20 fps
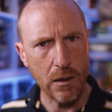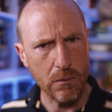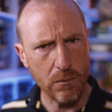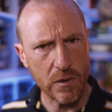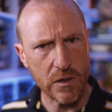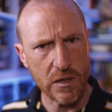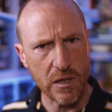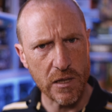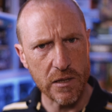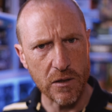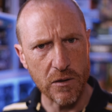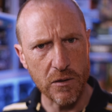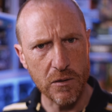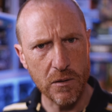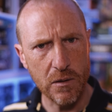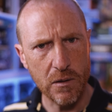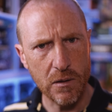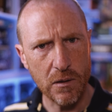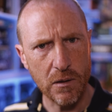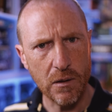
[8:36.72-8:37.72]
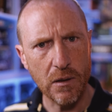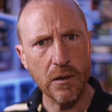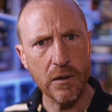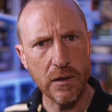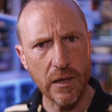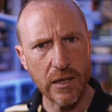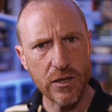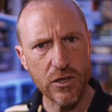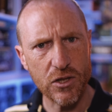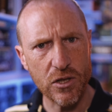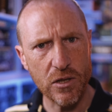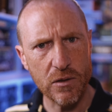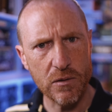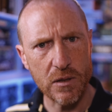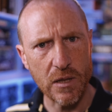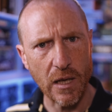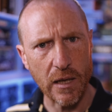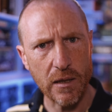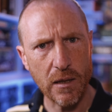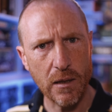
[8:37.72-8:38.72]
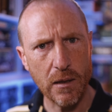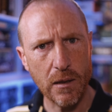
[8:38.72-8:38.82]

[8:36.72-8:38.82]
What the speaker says: See you next Tuesday.